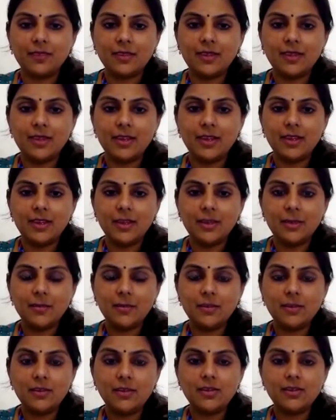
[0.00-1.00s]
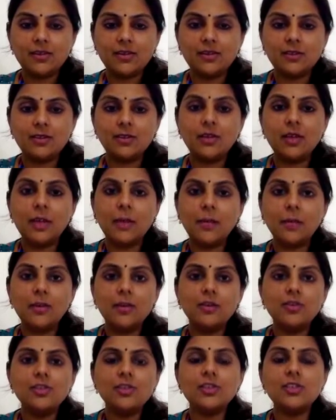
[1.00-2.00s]
Okay. I'm
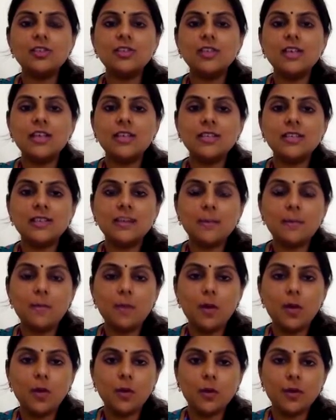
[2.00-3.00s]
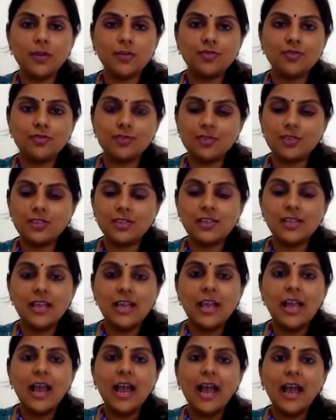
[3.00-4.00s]
going to just take some more questions.
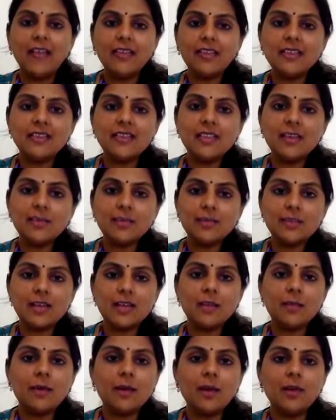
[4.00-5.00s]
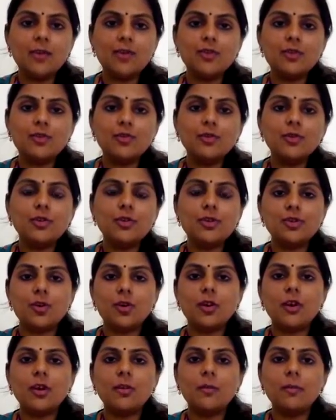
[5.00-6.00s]
At the same time, I just want to
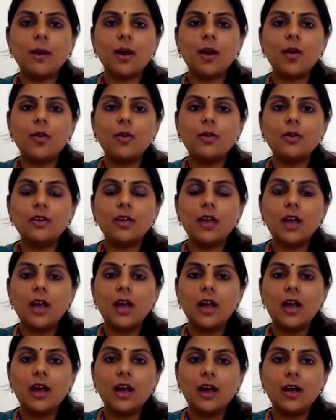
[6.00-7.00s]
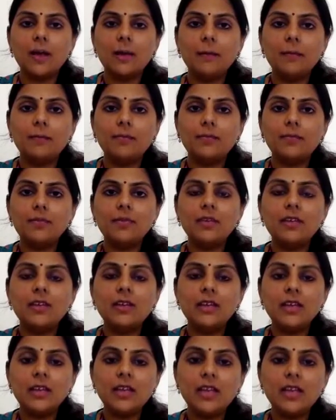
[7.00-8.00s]
talk about the
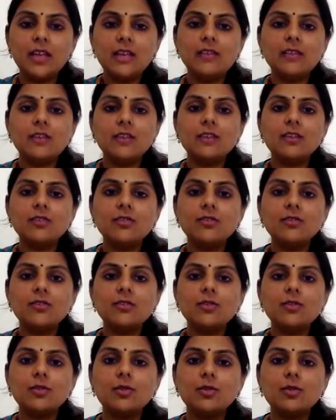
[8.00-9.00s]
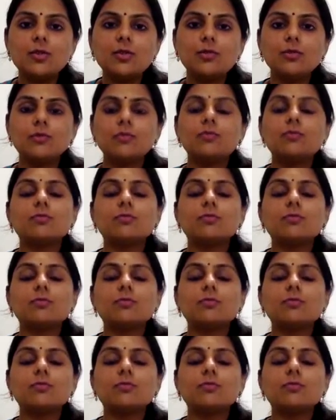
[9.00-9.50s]
need to